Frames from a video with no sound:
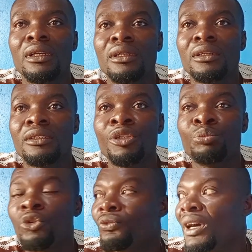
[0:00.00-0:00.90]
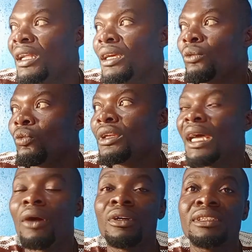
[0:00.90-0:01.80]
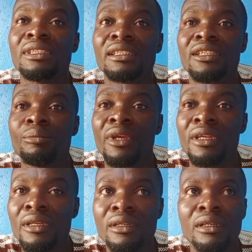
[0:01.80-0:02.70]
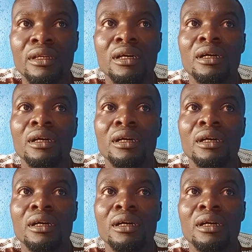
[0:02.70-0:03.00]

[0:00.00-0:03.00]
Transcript: And he provided 1 hour 30 minute